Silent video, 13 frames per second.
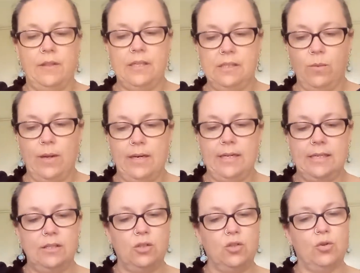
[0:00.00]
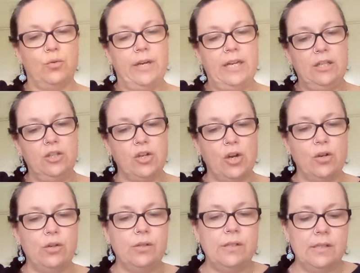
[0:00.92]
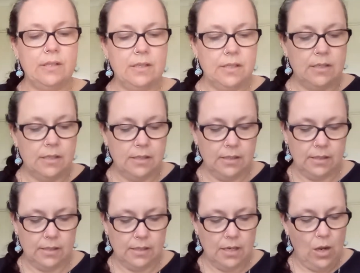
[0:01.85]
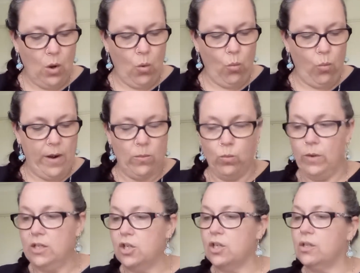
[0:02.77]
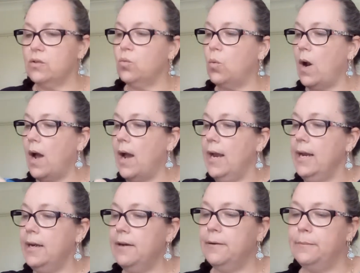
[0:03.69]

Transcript: one is Doreen Jones's When Witches Ride.